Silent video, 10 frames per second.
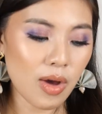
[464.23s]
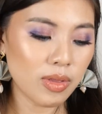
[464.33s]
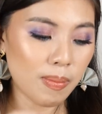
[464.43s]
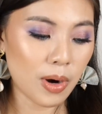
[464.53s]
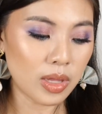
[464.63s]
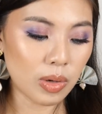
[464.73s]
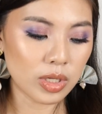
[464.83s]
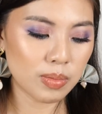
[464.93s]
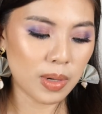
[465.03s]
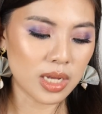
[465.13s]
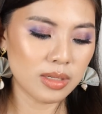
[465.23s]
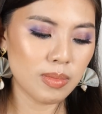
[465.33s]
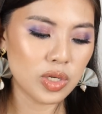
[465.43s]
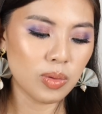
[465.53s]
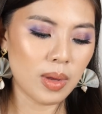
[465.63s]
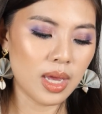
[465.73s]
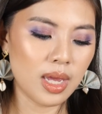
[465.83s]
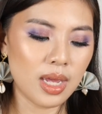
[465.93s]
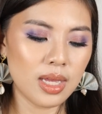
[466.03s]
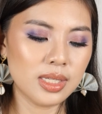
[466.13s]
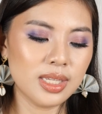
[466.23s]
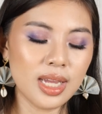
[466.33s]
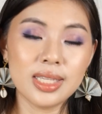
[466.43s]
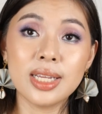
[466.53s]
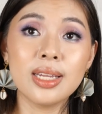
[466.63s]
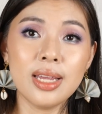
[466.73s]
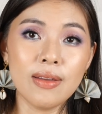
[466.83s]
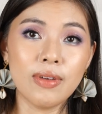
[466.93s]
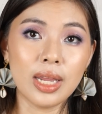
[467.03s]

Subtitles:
How the product was pressed, medyo may, it's uneven.